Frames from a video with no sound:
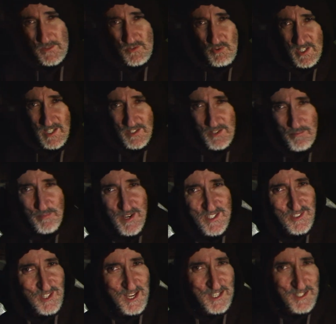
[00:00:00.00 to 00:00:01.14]
trying to get the
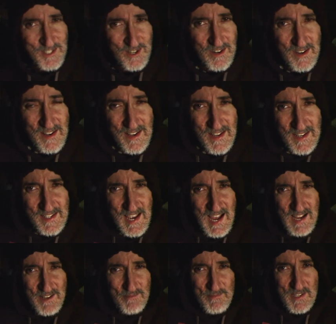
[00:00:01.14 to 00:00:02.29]
best lighting here.
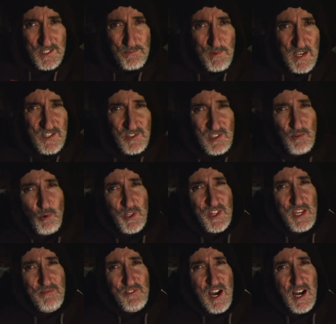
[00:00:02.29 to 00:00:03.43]
Yeah, that's basically what
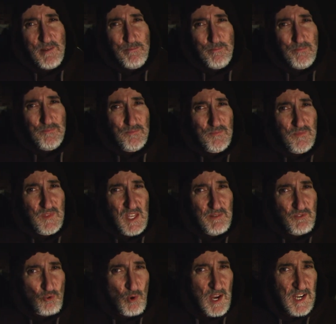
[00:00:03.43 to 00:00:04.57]
they've done.
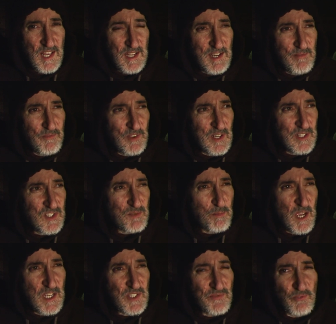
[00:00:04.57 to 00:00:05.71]
They've traded infinite
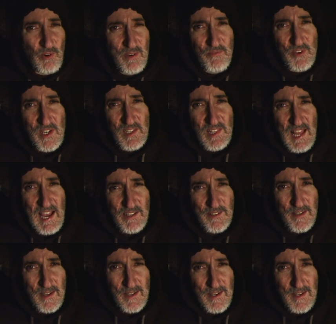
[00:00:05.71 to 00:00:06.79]
space for infinite land.